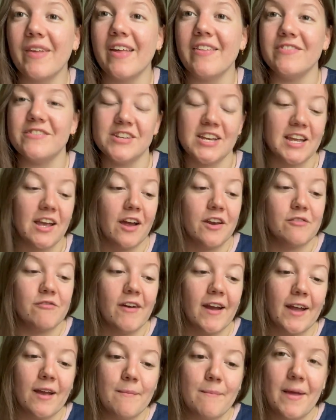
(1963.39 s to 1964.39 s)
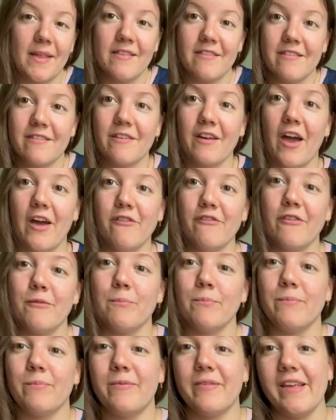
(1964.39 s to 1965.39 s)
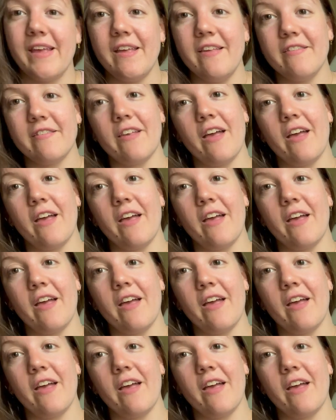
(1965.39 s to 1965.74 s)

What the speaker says: She kind of recommends overseas